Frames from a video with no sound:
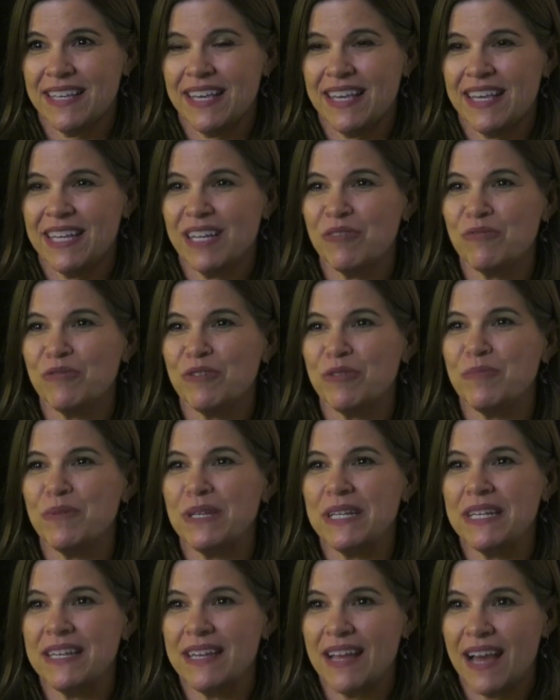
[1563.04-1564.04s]
and it would
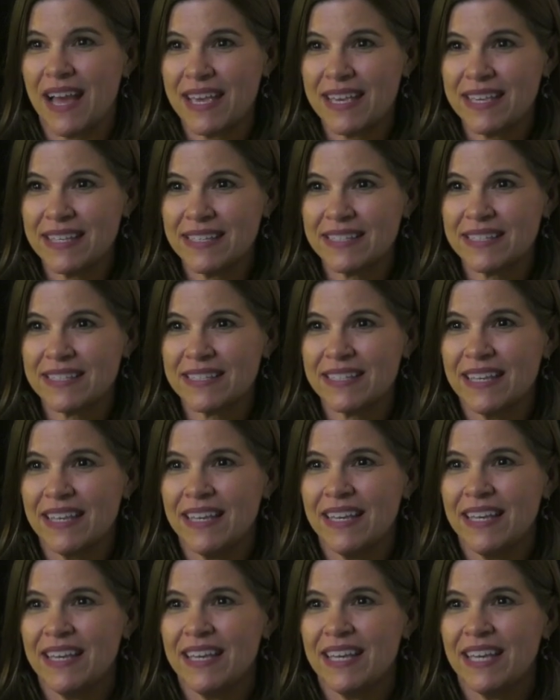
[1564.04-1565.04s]
be nice
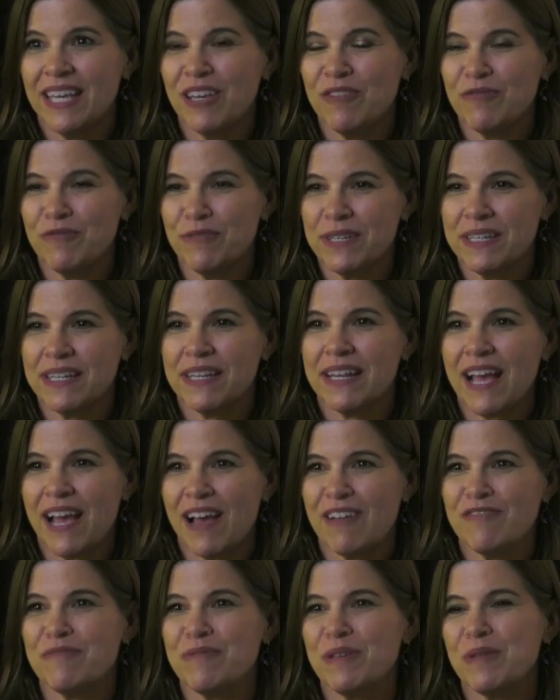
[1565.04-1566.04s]
if we could
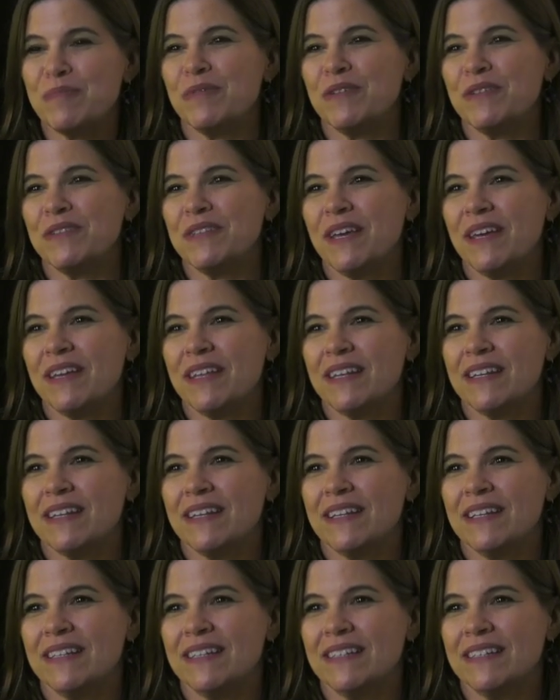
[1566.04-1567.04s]
have people that
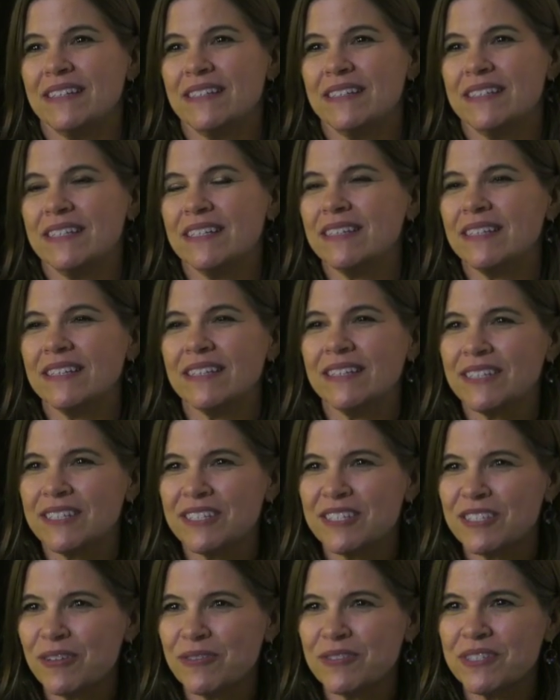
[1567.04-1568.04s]
didn't look
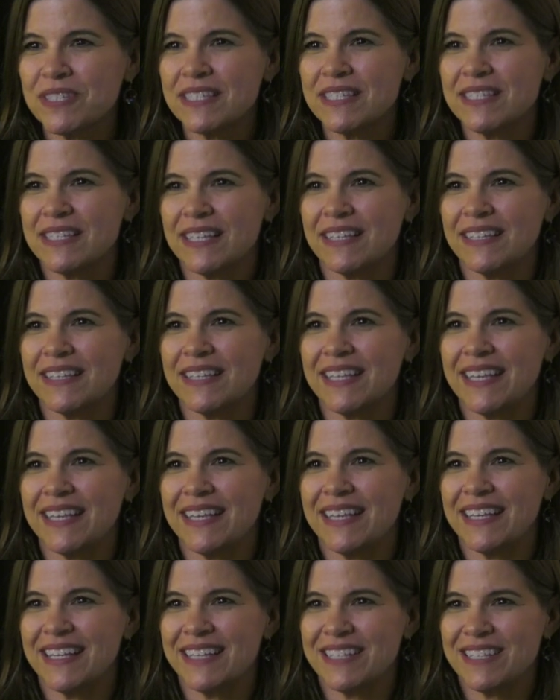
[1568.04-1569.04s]
so
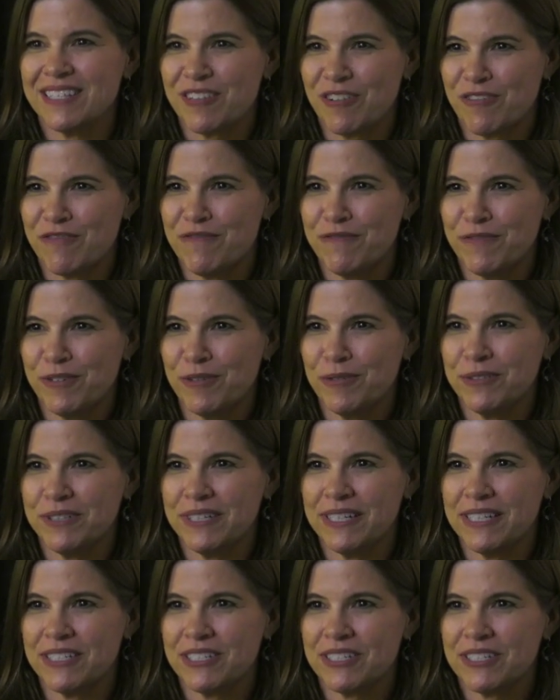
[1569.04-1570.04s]
silly and so
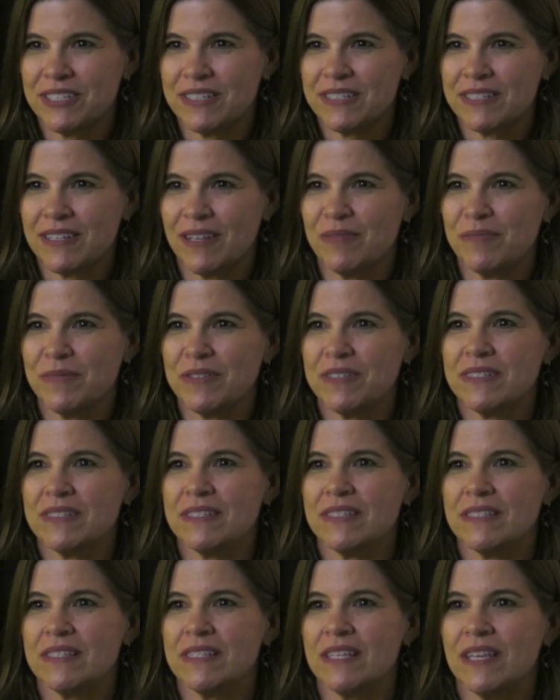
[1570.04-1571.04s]
foolish. It's
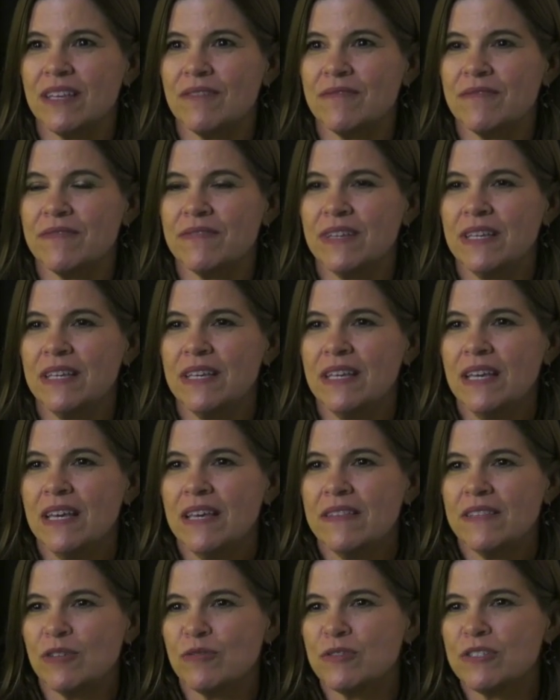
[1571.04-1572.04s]
almost as if
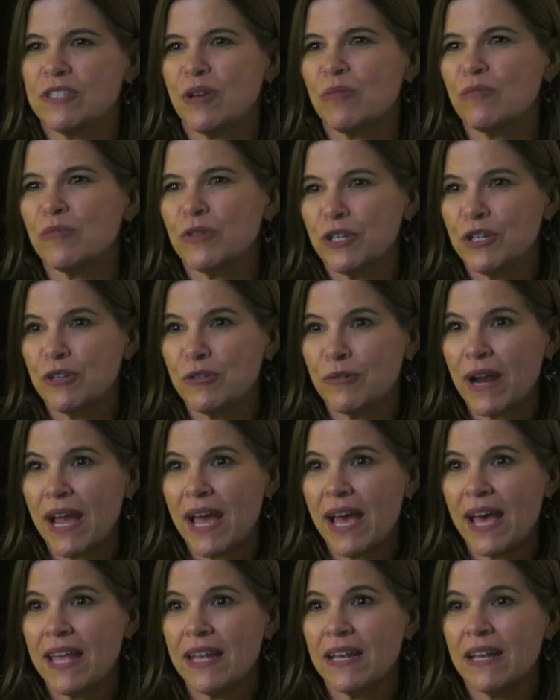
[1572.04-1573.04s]
there was some
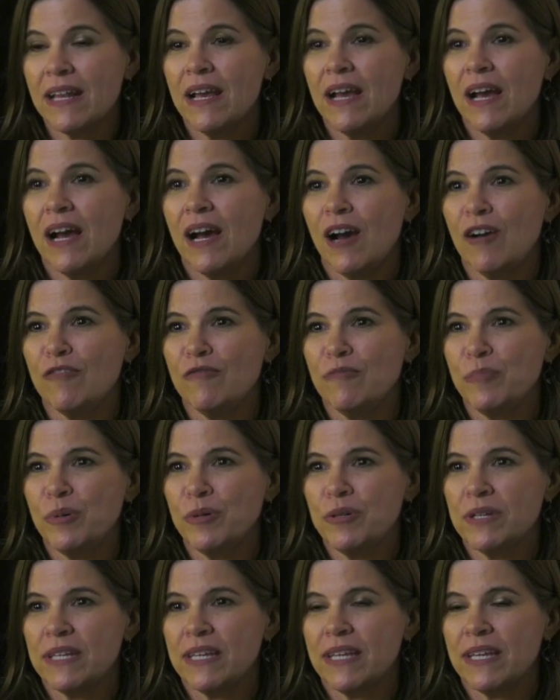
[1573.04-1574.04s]
regret of
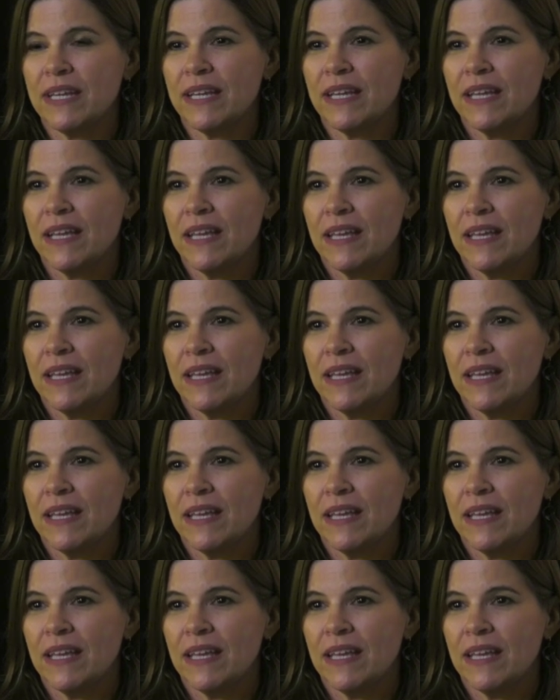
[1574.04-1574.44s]
putting